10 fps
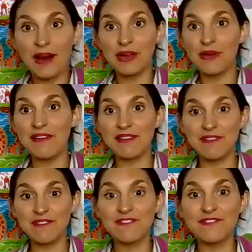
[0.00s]
how you
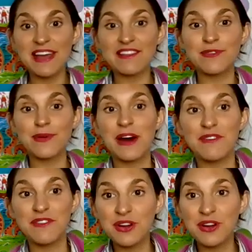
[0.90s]
even fit 12.